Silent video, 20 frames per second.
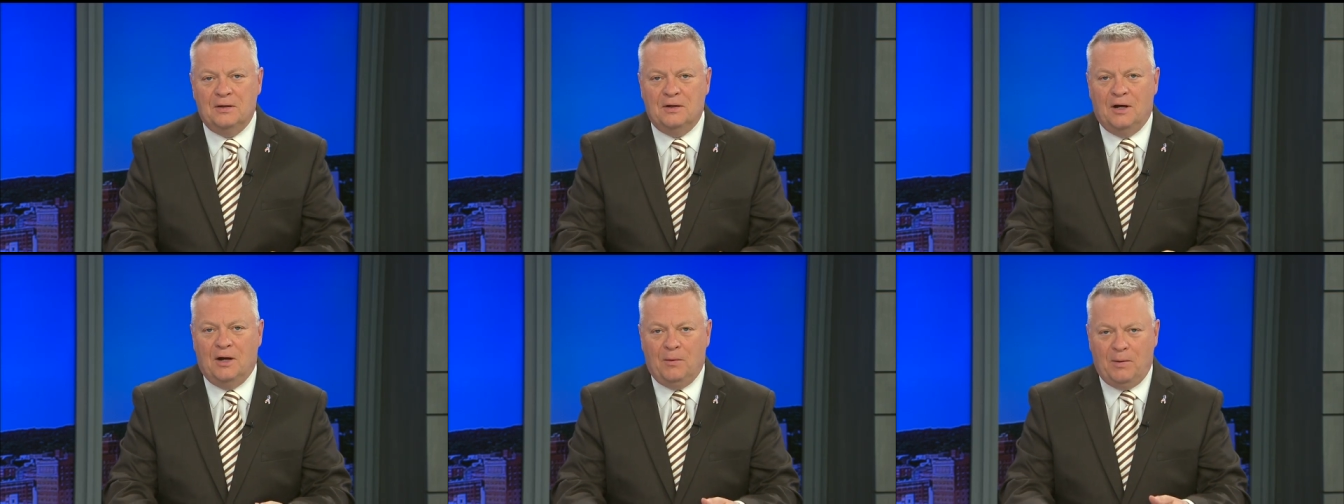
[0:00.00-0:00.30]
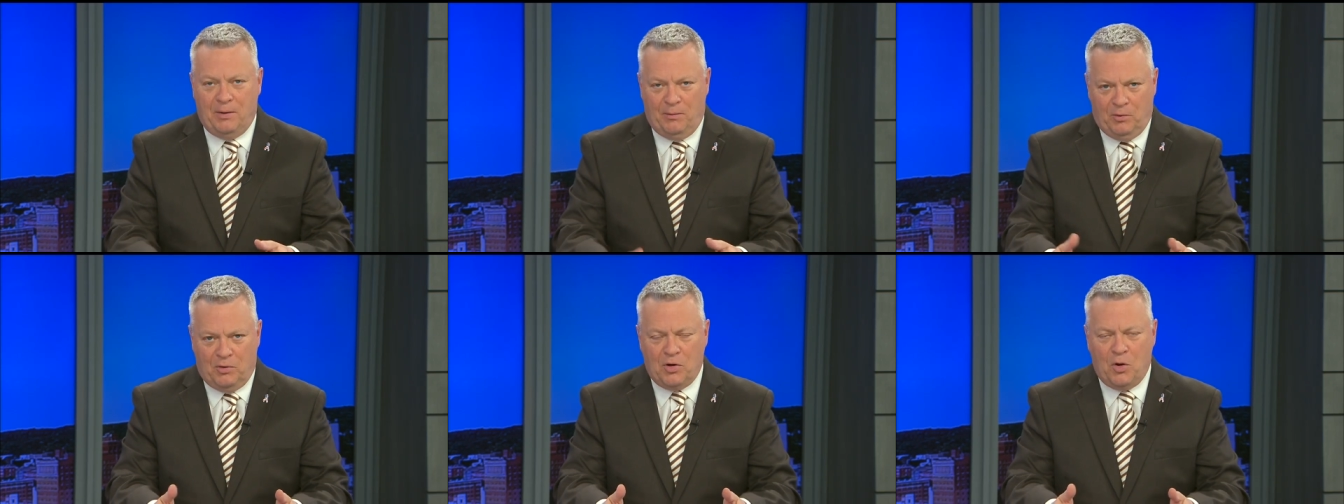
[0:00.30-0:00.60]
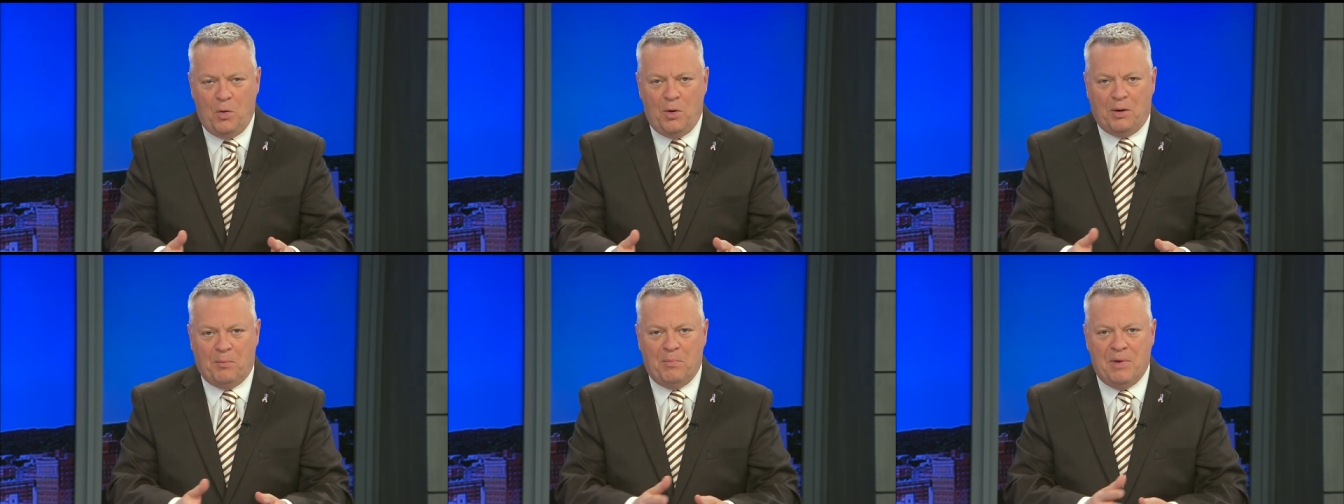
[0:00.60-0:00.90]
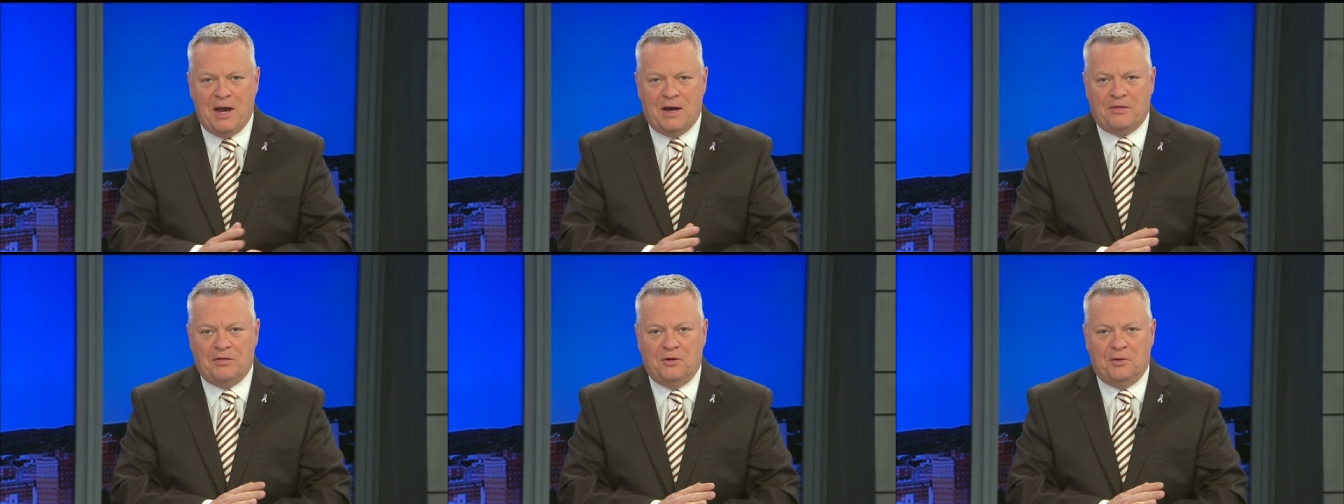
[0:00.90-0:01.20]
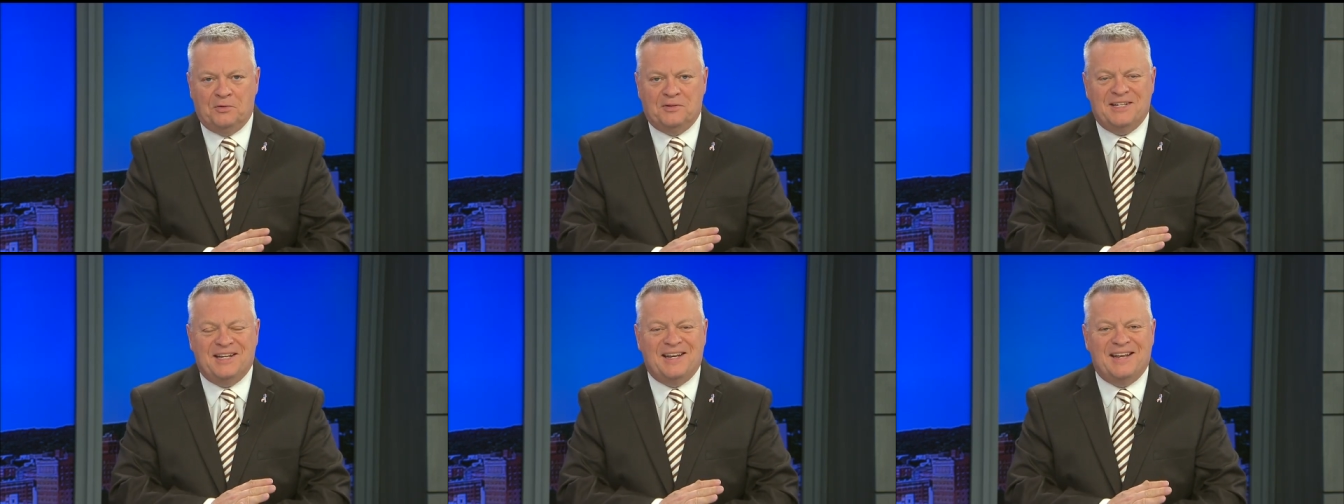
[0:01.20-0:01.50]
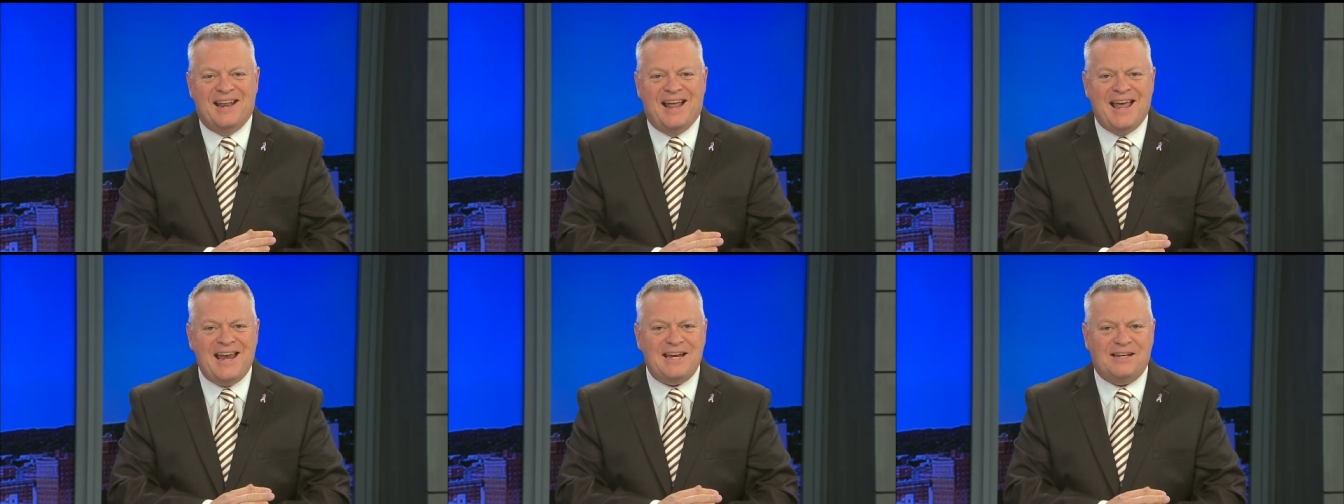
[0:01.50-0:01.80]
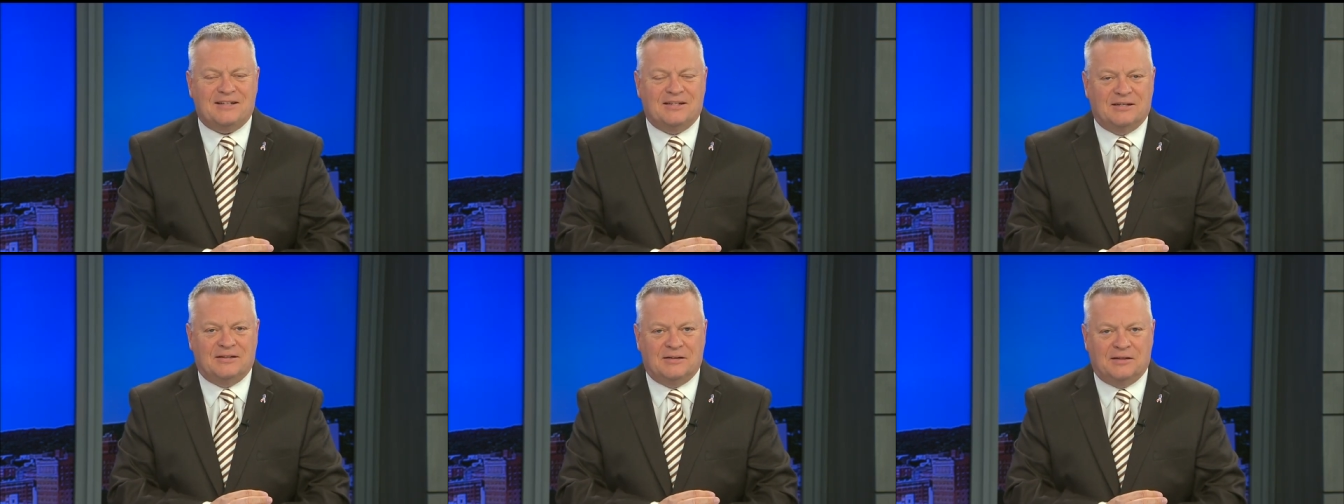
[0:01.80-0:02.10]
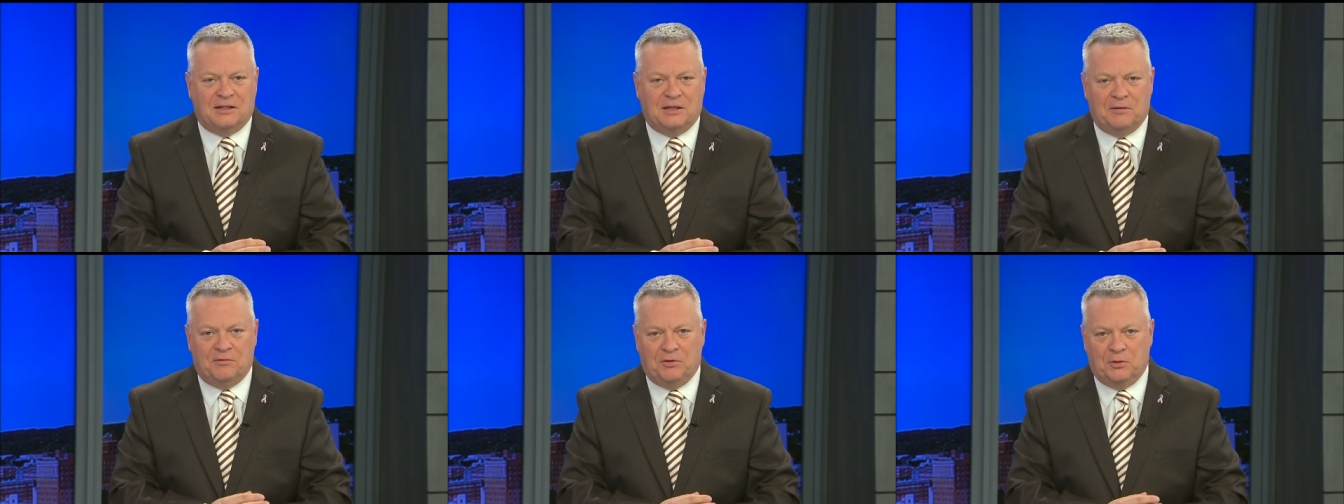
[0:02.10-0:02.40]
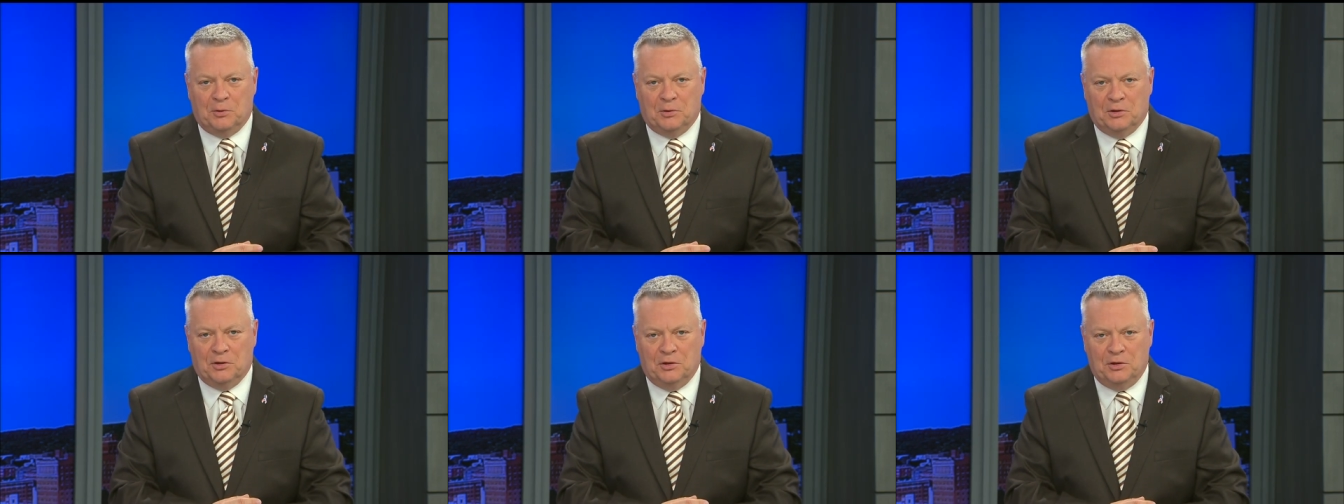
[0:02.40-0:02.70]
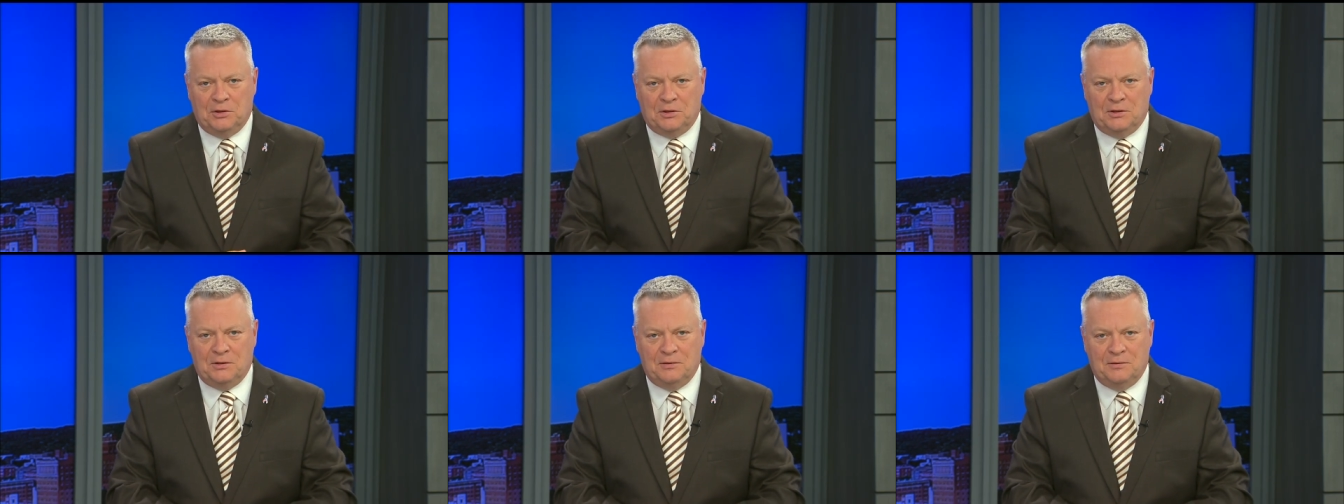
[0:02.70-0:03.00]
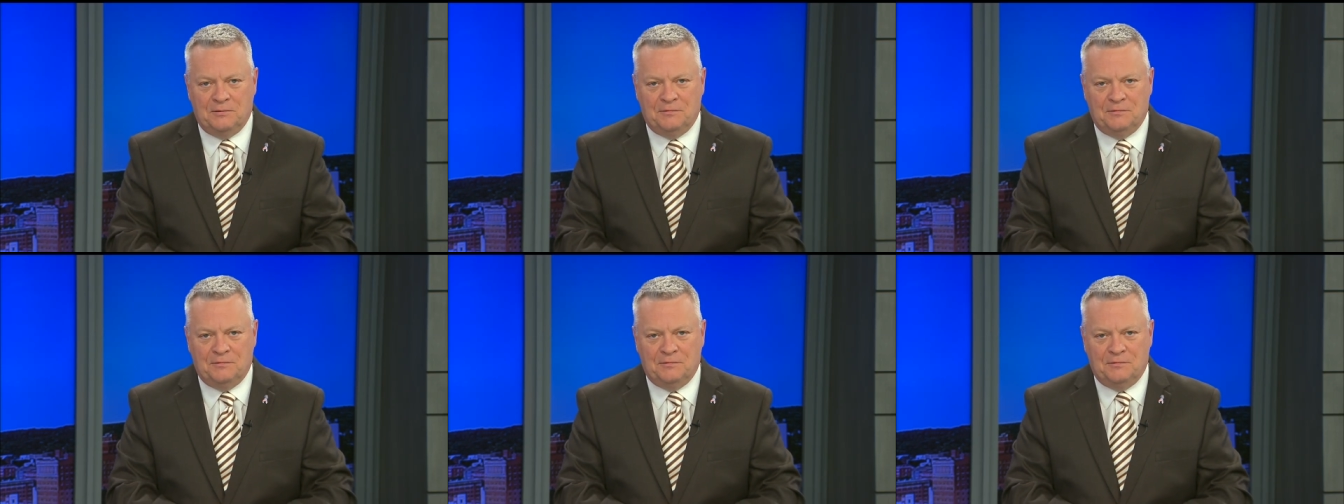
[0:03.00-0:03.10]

All right, we're going back there tonight to give you a look.